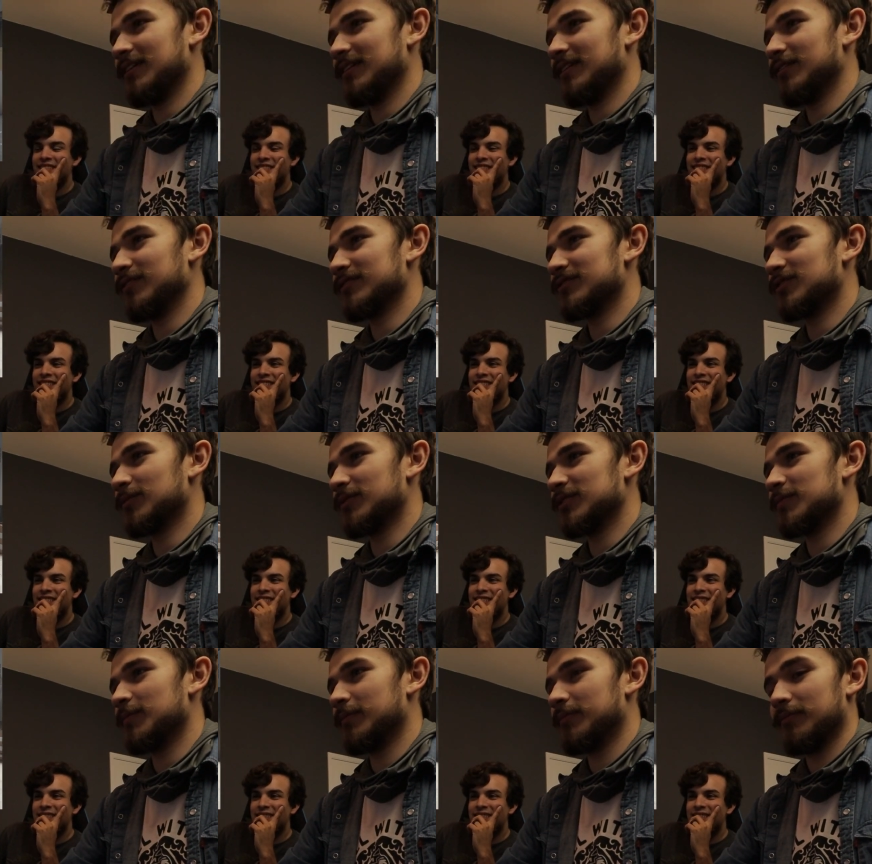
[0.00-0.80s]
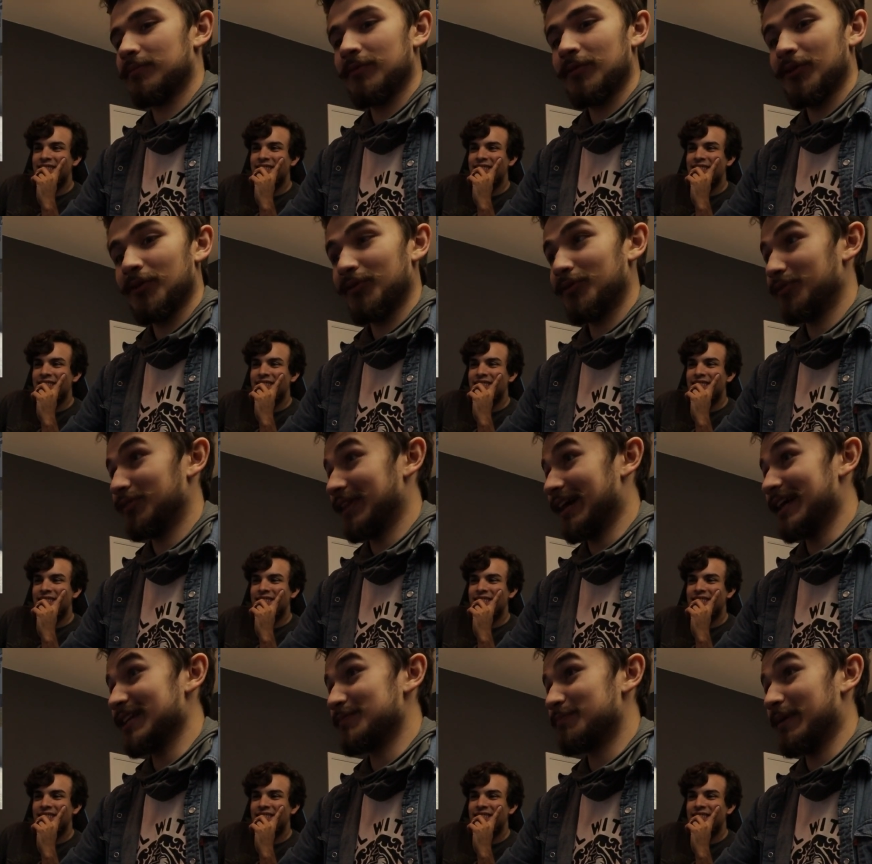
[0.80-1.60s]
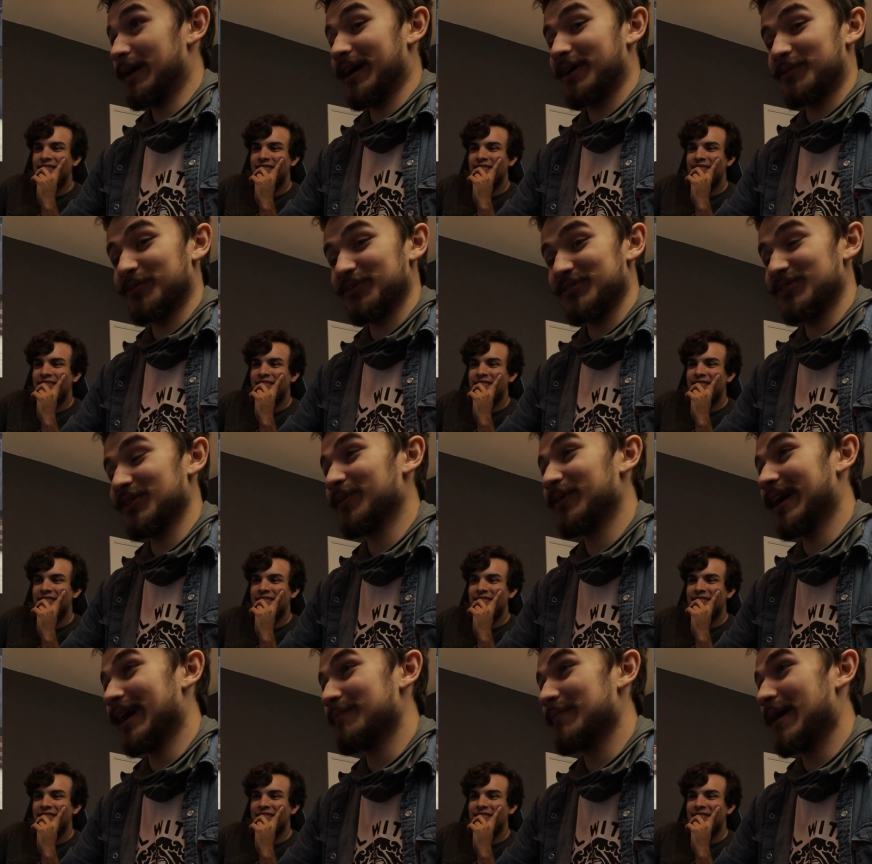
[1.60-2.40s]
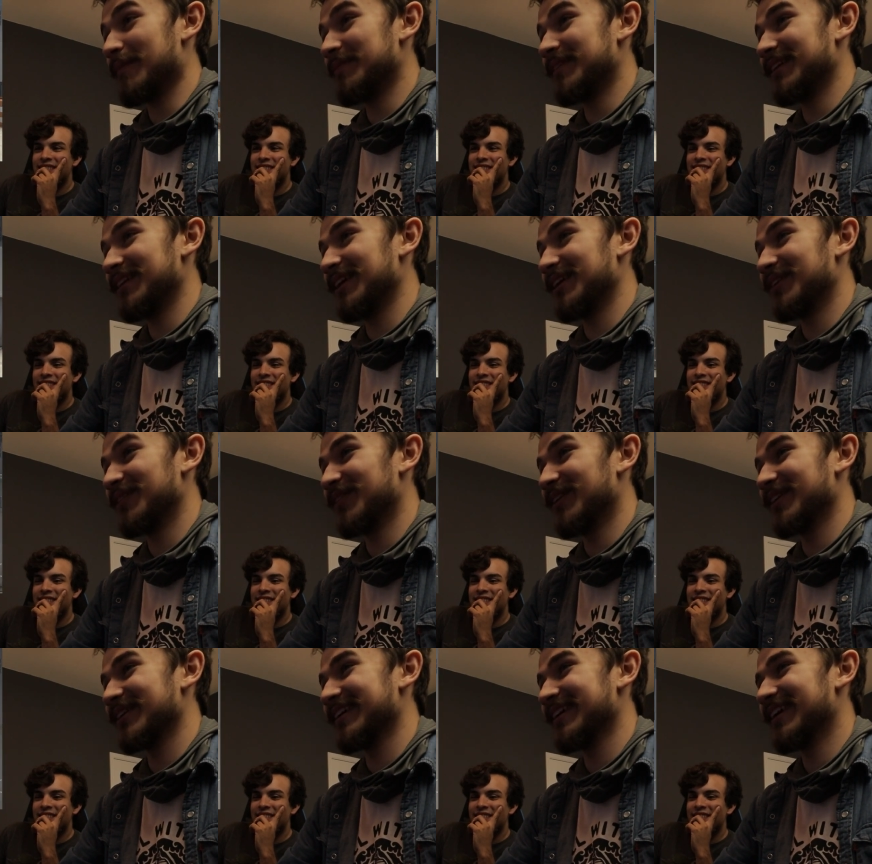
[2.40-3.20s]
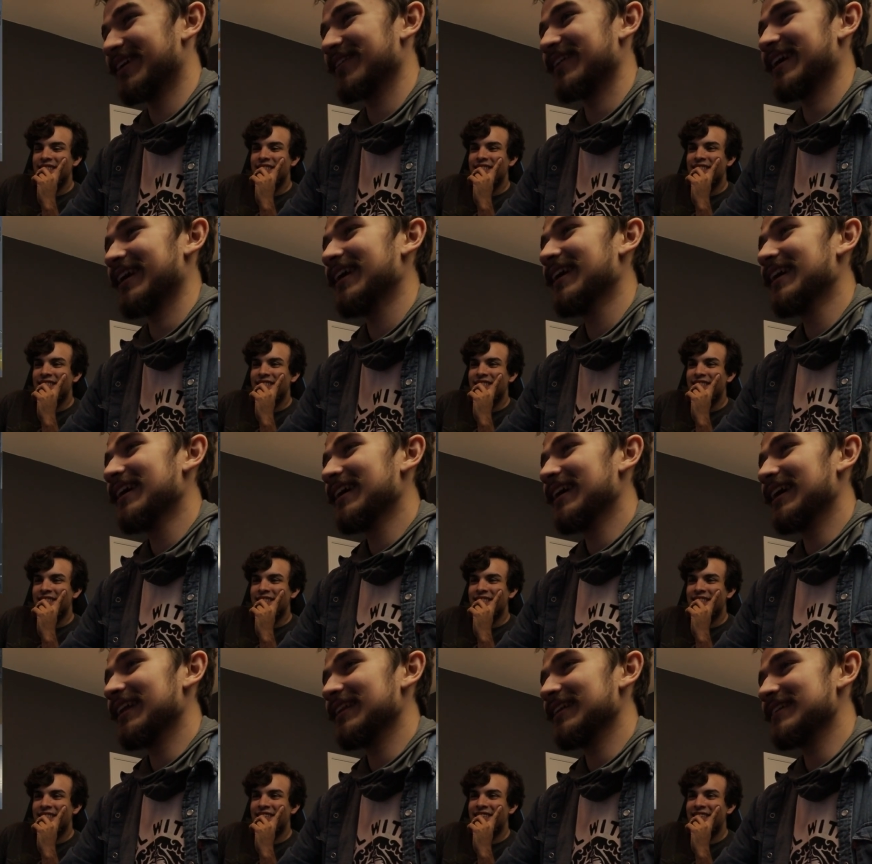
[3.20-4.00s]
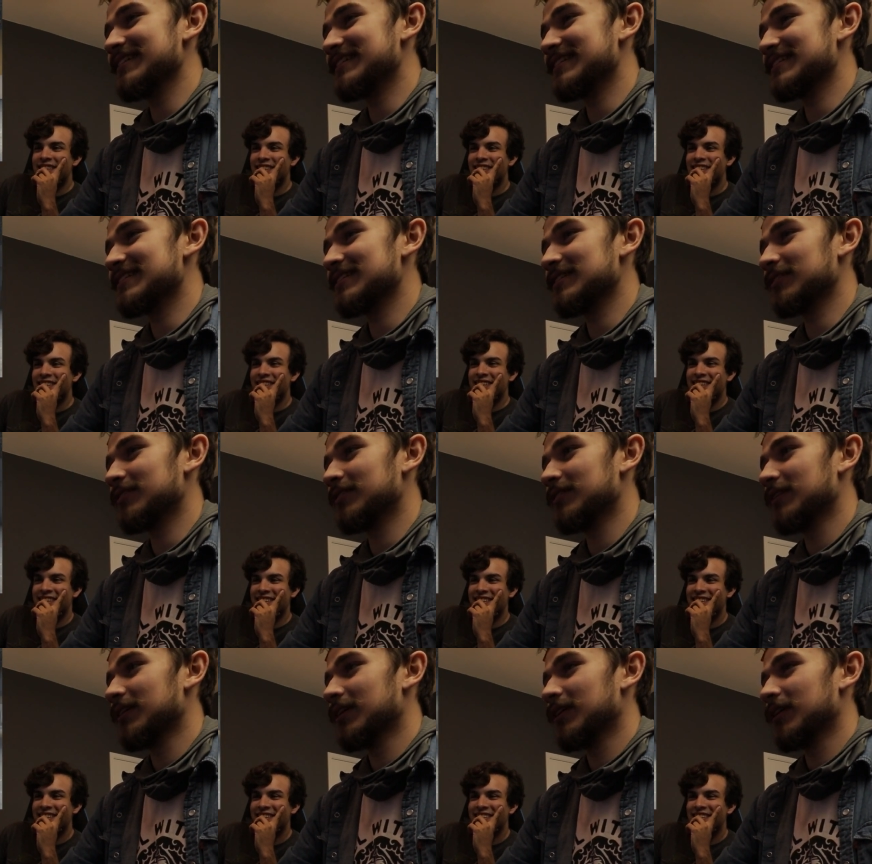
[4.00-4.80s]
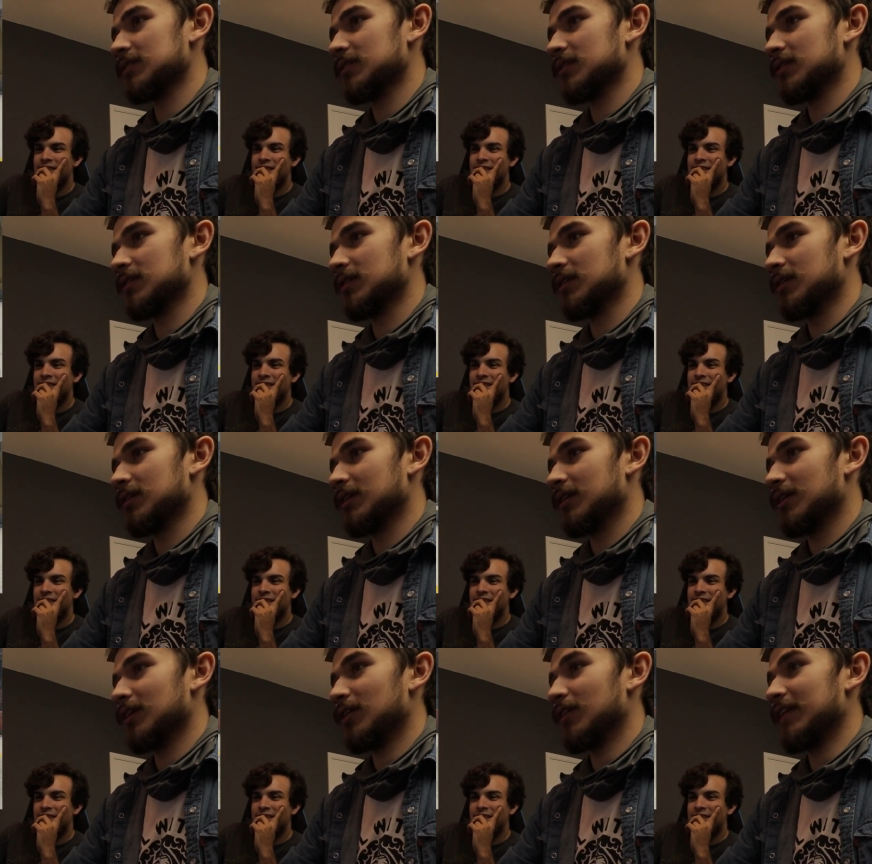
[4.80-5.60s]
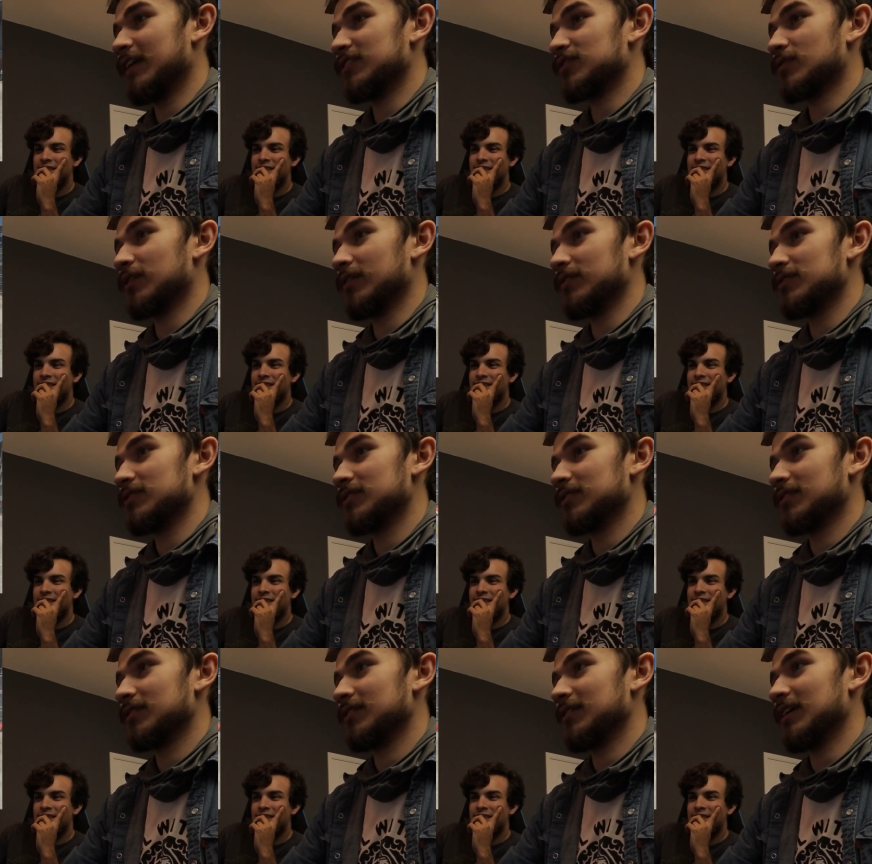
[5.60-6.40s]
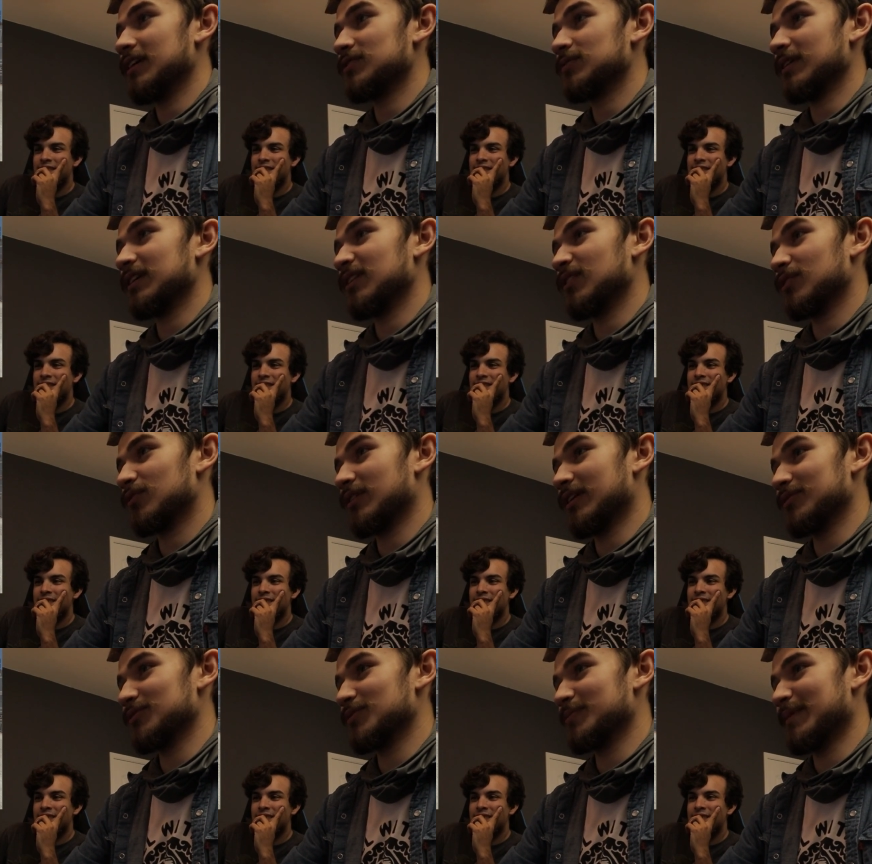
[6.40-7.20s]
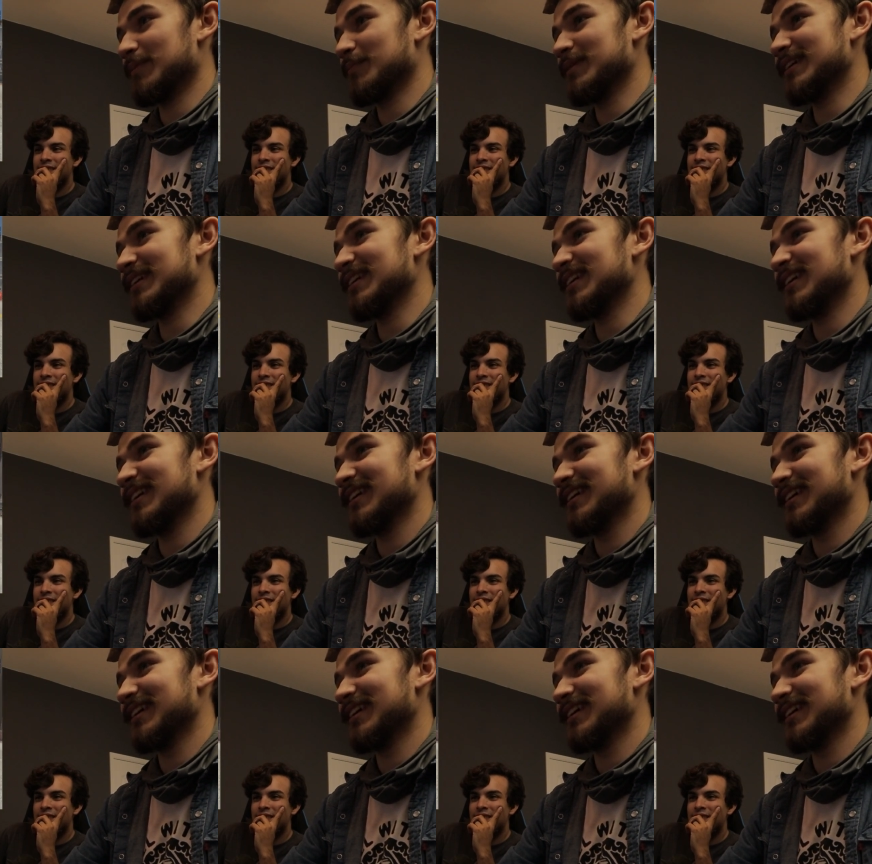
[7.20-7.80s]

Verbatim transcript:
Speaker 1: yeah, it looks so much. That is backwards. No way, I mapped it to the wrong. Okay, at least it's still. Oh, That's crouch. Yeah, so I crouch with my pinky.